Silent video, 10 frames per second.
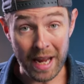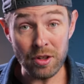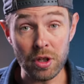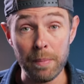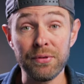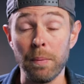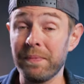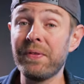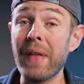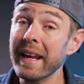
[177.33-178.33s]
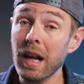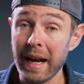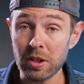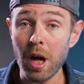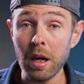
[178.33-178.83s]
change them from
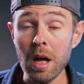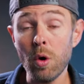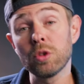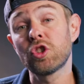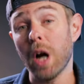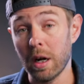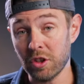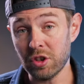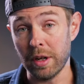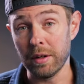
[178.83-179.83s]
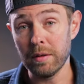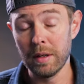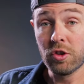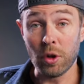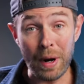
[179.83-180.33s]
daylight color or tungsten.
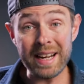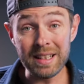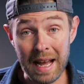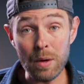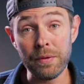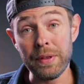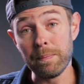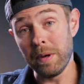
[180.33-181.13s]
So right now, the